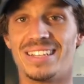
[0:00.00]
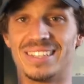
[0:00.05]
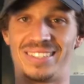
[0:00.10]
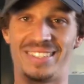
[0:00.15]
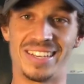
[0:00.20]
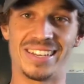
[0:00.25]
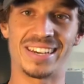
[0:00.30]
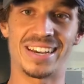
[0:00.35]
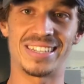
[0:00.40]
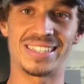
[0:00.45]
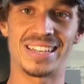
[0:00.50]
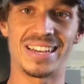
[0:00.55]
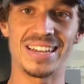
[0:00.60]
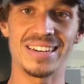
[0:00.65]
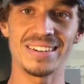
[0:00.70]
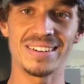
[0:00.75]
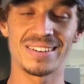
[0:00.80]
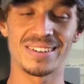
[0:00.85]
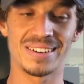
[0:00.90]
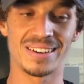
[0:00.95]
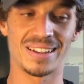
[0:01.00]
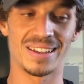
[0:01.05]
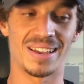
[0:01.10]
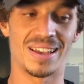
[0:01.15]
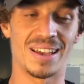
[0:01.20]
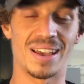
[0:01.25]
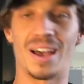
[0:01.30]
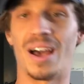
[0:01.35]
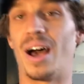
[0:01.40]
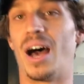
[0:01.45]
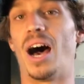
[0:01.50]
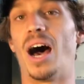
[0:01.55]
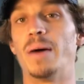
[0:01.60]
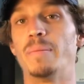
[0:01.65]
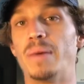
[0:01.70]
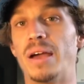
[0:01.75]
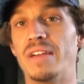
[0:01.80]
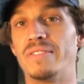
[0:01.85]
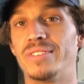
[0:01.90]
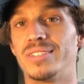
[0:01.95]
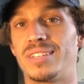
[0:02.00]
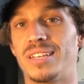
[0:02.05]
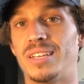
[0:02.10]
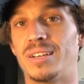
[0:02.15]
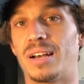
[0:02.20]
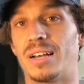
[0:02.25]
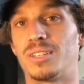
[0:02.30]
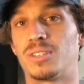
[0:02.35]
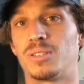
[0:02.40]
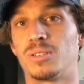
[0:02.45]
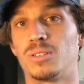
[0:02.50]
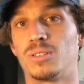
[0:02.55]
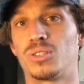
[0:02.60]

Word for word: See you guys then. I may even see you guys